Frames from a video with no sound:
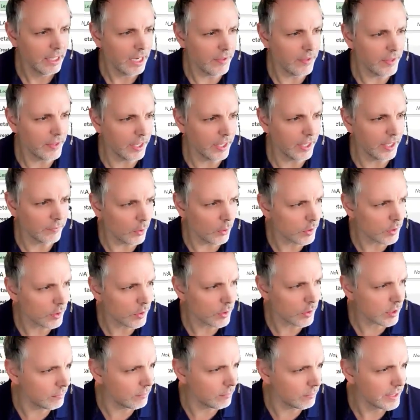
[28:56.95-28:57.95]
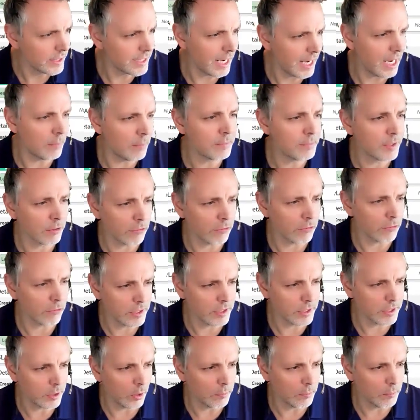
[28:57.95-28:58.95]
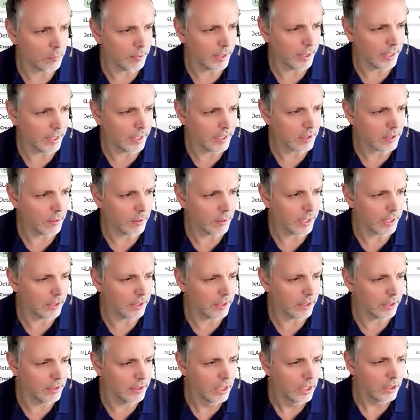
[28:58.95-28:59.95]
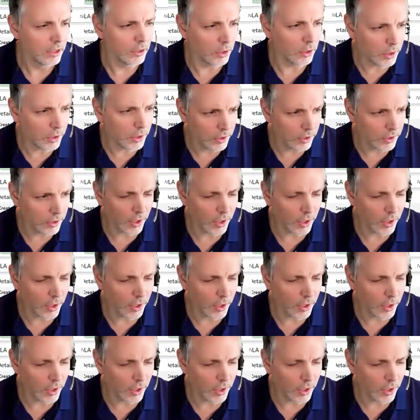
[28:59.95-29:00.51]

And then I've got some tabs across the top here. So I can look at those